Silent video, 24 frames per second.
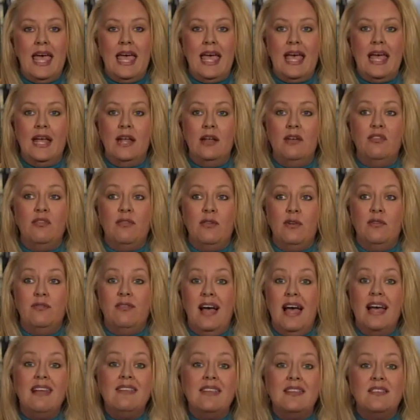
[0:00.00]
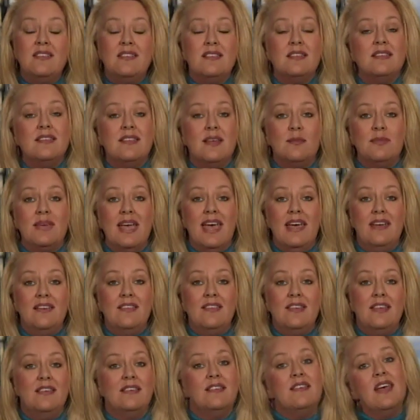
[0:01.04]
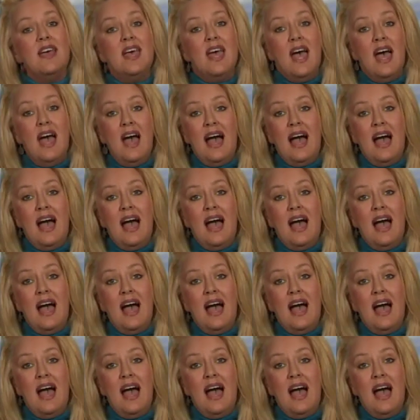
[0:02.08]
and for violence in some cases,